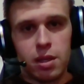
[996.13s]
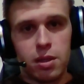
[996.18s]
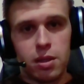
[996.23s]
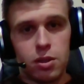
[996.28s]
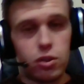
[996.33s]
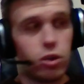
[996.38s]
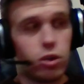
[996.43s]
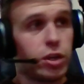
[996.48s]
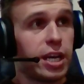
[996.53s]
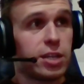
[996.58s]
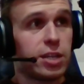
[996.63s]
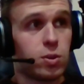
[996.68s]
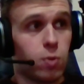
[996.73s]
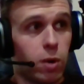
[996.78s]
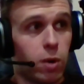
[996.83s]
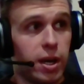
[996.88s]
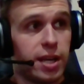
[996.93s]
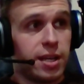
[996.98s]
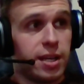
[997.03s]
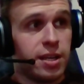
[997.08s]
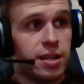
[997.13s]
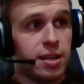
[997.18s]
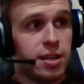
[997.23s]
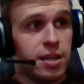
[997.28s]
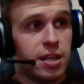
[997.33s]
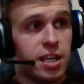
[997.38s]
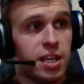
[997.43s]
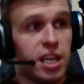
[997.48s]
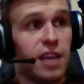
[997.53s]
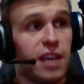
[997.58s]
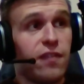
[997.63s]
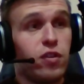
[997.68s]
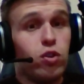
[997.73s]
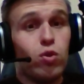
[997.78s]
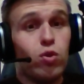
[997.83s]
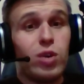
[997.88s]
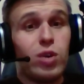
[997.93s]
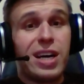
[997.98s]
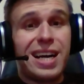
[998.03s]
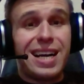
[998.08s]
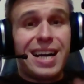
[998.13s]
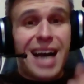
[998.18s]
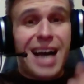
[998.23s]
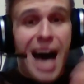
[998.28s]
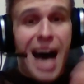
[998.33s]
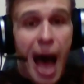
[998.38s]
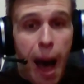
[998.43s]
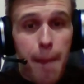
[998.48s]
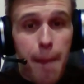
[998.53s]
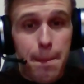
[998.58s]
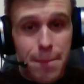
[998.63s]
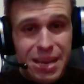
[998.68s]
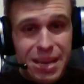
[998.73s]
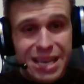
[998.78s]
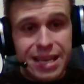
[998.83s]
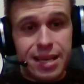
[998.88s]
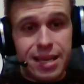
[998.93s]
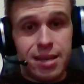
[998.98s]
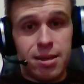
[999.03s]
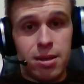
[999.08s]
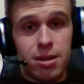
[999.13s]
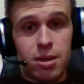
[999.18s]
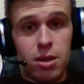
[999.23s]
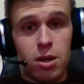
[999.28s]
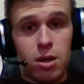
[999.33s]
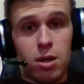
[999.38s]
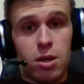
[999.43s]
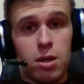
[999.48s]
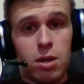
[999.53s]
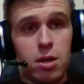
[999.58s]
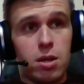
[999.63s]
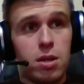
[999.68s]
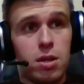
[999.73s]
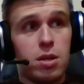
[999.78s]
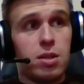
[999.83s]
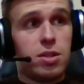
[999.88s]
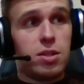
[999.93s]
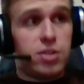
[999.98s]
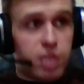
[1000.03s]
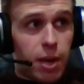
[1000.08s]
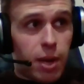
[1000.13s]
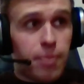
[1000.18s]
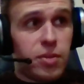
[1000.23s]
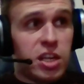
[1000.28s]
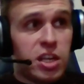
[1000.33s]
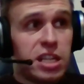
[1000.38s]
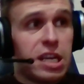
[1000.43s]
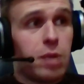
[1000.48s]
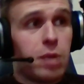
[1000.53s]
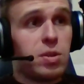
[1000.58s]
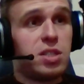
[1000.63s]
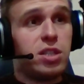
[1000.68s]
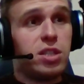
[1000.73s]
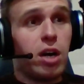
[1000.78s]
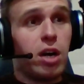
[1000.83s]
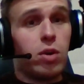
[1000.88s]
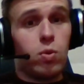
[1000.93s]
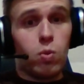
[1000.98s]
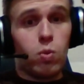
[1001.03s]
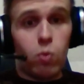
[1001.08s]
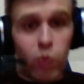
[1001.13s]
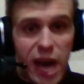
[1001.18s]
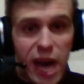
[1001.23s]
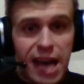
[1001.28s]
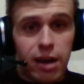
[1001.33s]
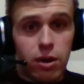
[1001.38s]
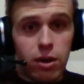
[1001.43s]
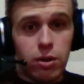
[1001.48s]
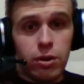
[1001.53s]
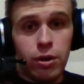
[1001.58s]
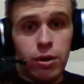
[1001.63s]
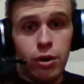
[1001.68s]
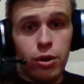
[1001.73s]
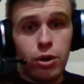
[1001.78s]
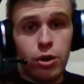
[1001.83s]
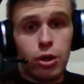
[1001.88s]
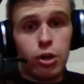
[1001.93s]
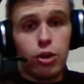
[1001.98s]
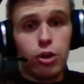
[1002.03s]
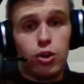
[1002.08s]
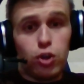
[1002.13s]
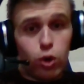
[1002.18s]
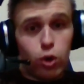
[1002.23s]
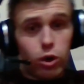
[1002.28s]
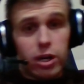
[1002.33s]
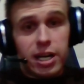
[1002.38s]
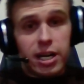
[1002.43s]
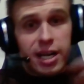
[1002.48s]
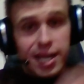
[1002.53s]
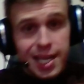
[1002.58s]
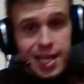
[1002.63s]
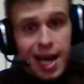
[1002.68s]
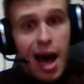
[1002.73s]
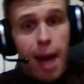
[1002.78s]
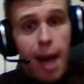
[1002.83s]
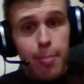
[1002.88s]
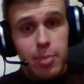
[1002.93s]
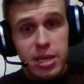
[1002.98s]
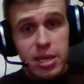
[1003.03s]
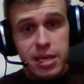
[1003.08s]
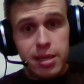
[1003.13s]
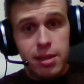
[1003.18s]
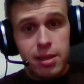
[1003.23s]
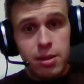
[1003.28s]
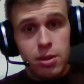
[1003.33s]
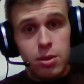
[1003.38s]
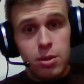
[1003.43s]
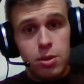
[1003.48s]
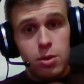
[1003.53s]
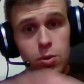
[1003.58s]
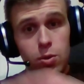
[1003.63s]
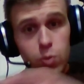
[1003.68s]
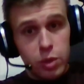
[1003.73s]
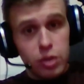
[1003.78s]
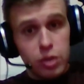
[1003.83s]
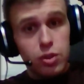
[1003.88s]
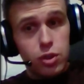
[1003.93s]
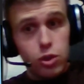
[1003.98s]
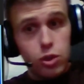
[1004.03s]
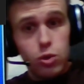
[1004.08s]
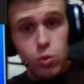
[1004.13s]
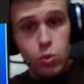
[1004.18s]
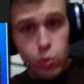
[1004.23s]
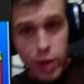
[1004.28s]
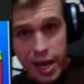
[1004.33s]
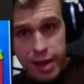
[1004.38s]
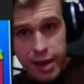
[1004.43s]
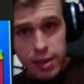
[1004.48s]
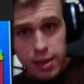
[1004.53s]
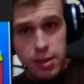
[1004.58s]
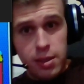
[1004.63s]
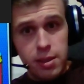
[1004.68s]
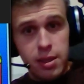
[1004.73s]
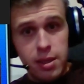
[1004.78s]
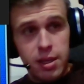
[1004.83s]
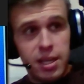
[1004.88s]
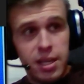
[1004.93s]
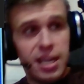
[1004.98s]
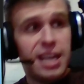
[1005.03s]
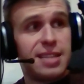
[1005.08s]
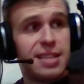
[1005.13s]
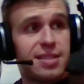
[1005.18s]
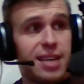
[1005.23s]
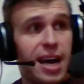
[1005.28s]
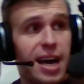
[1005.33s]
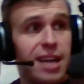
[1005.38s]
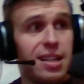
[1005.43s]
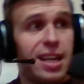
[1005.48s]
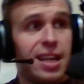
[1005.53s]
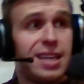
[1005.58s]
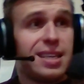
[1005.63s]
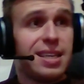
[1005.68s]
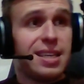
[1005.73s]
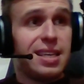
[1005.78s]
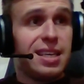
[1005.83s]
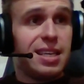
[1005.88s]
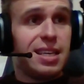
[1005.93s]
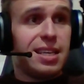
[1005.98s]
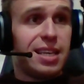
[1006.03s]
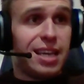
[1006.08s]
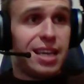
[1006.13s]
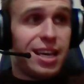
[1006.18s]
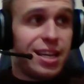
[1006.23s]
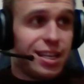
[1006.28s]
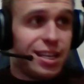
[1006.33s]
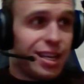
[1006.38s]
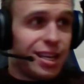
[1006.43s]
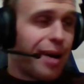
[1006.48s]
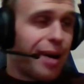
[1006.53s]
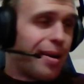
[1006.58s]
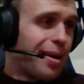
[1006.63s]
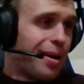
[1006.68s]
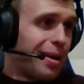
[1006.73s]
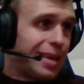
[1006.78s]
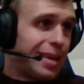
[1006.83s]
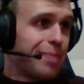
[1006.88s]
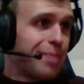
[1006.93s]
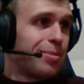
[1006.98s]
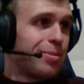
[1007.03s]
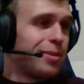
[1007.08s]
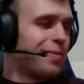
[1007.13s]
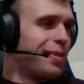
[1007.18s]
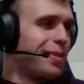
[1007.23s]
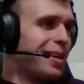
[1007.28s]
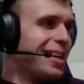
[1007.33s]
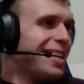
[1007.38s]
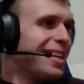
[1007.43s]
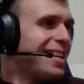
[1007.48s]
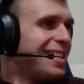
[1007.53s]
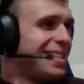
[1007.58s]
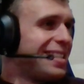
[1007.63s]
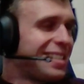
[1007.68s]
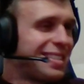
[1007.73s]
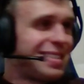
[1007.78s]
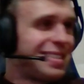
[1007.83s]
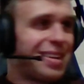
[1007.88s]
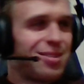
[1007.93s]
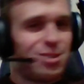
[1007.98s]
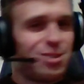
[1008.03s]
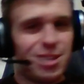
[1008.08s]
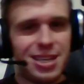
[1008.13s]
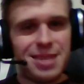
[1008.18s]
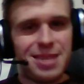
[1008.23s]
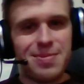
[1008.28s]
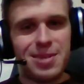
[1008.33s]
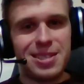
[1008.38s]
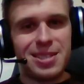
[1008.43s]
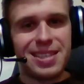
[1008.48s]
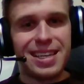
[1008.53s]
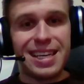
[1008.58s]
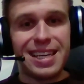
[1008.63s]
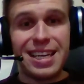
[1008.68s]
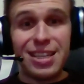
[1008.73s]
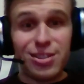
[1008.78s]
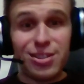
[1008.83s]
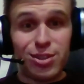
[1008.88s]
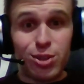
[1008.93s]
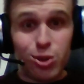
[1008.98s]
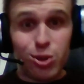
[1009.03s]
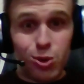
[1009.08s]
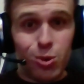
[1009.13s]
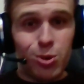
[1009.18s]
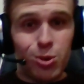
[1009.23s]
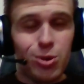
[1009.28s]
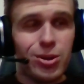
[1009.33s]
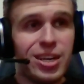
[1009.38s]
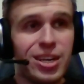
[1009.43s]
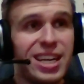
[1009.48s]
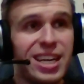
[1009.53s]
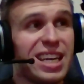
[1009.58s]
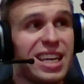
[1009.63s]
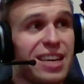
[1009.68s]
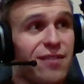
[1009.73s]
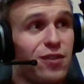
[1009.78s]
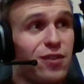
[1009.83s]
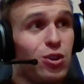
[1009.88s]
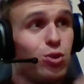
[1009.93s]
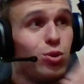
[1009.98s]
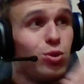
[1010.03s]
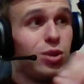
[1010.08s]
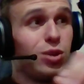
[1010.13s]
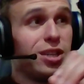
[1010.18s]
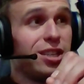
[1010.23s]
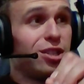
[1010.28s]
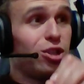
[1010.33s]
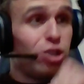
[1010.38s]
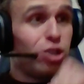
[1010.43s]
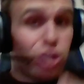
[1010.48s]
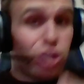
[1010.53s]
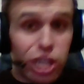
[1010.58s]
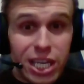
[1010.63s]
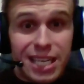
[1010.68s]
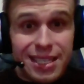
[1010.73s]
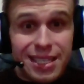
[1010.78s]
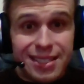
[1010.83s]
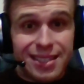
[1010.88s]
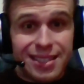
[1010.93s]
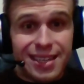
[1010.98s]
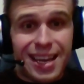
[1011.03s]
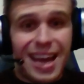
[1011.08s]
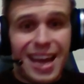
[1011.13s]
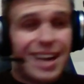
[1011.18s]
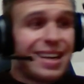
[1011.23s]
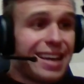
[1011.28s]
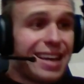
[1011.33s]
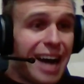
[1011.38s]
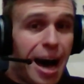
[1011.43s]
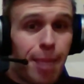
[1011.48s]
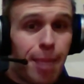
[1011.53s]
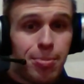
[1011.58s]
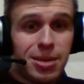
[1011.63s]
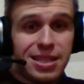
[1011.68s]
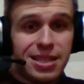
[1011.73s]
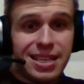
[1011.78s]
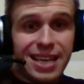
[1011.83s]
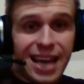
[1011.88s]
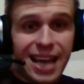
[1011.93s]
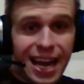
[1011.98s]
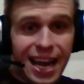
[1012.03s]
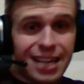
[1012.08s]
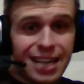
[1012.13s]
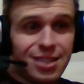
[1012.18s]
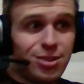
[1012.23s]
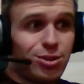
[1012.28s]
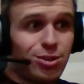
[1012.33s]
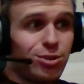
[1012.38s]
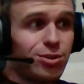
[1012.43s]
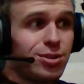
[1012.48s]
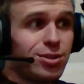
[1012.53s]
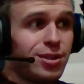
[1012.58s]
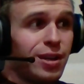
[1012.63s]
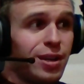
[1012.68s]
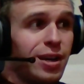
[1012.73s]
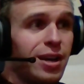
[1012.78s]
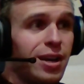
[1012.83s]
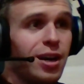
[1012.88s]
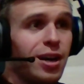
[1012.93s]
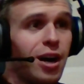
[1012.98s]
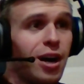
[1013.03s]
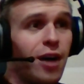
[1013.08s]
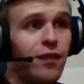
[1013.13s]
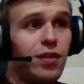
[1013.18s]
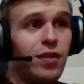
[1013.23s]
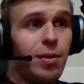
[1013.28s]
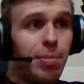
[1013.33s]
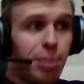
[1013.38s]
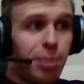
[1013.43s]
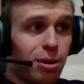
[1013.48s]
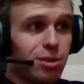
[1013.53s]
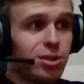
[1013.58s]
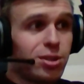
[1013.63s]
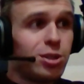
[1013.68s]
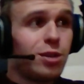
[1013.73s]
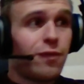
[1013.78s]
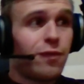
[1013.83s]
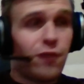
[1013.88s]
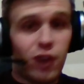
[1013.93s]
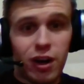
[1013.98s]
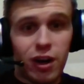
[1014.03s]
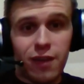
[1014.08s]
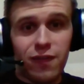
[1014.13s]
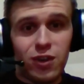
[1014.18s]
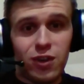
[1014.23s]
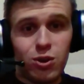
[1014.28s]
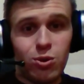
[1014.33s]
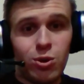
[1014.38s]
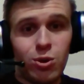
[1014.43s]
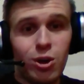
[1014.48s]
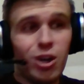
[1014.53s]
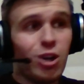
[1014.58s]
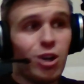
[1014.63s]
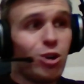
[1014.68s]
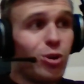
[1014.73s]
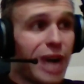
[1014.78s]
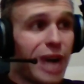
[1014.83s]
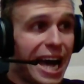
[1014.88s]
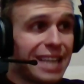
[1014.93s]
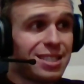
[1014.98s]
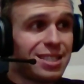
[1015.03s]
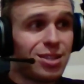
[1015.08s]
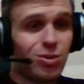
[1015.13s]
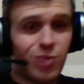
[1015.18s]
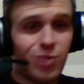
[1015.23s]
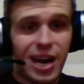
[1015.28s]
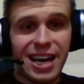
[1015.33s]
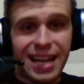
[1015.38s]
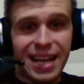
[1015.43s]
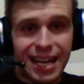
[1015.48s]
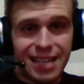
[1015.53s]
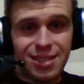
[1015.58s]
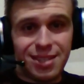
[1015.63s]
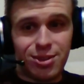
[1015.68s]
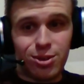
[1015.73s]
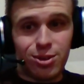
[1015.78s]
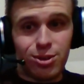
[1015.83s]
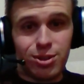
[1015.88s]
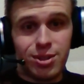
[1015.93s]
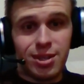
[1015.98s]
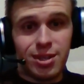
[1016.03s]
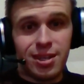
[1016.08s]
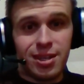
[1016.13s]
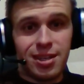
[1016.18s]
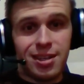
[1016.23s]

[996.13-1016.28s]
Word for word: So, guess what? If you copy something that was done well, your copy will do well. It's kind of like, in, I can't believe this is going to sound shitty, but it's like in school, if you cheat and copy the answers of the person in front of you who has the right answers,